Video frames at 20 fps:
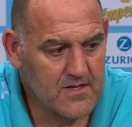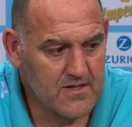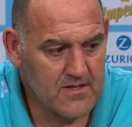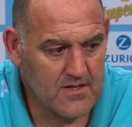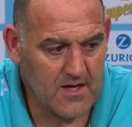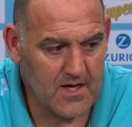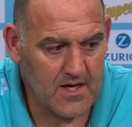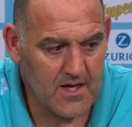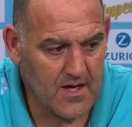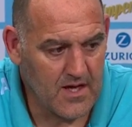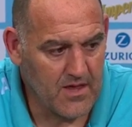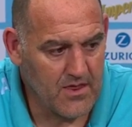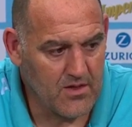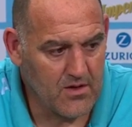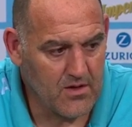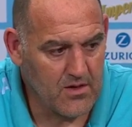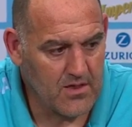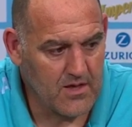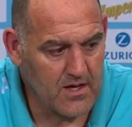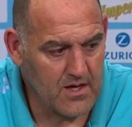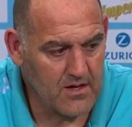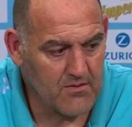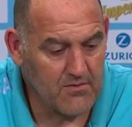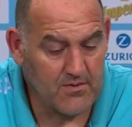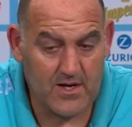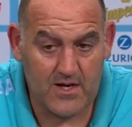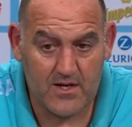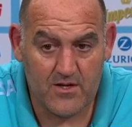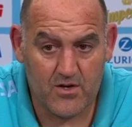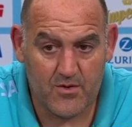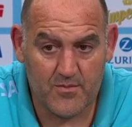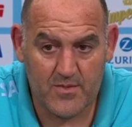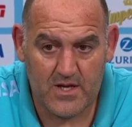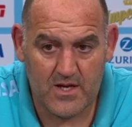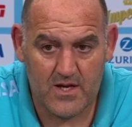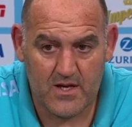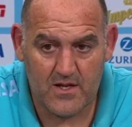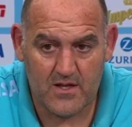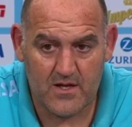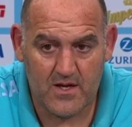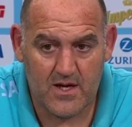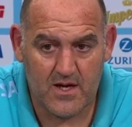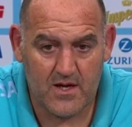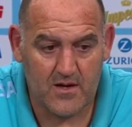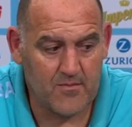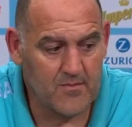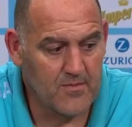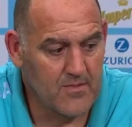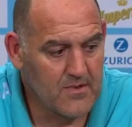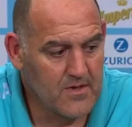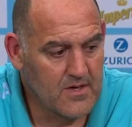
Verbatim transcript: Today, I thought they really dominated the game.